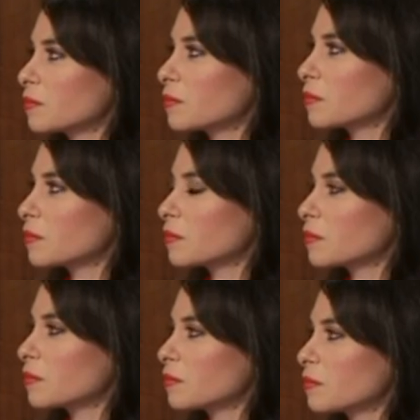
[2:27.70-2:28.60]

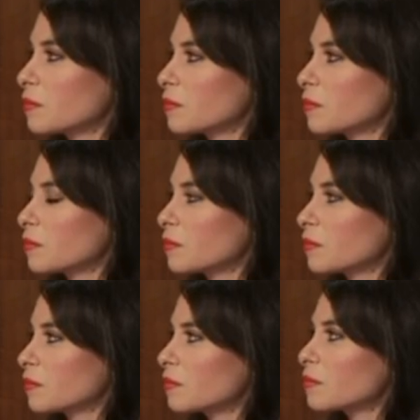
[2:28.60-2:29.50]

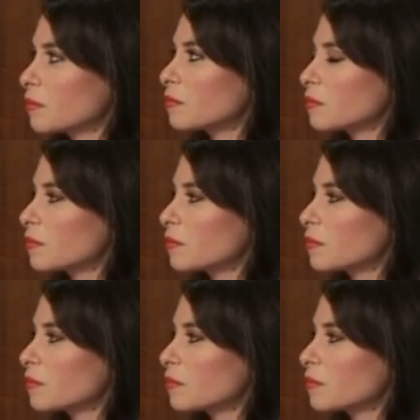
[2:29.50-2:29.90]
[no speech]